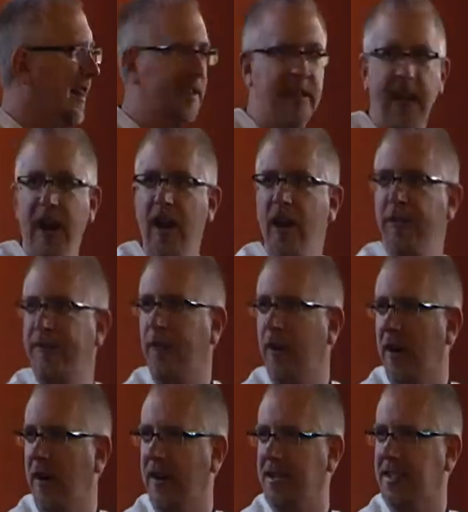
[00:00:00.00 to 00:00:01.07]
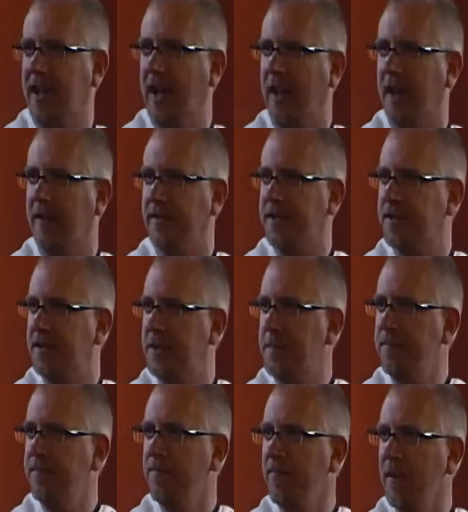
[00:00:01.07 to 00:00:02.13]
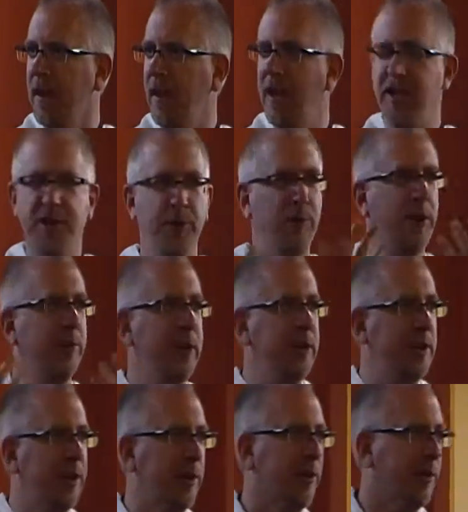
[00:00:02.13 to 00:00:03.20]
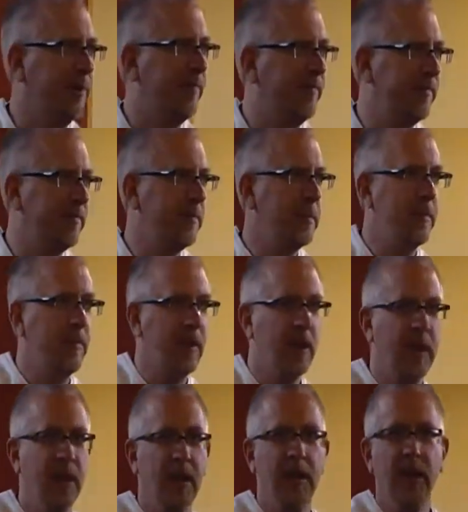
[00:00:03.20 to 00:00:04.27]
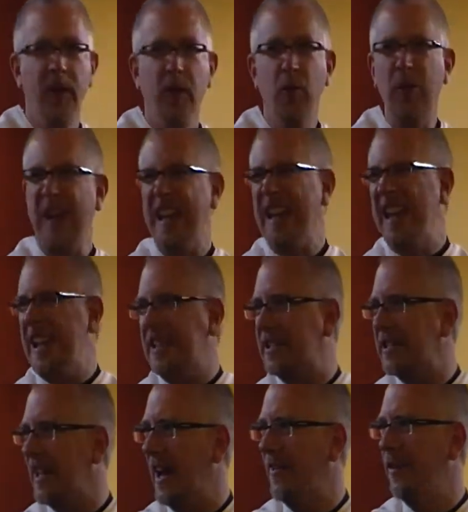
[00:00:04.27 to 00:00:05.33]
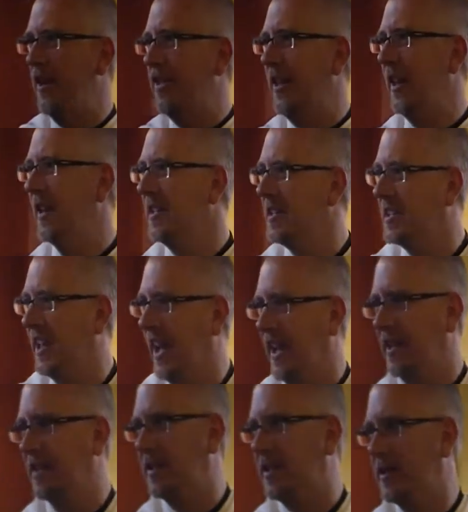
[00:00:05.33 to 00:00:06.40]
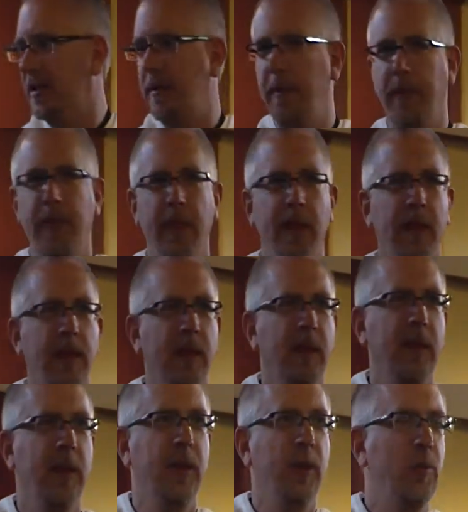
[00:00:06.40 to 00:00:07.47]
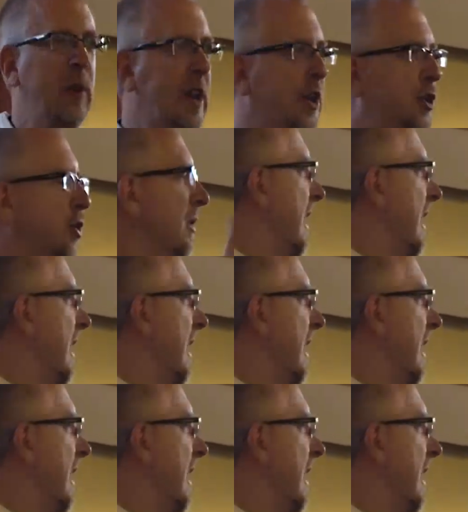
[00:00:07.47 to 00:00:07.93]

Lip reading: and care for ourselves. And so what do? We eat everything in sight. We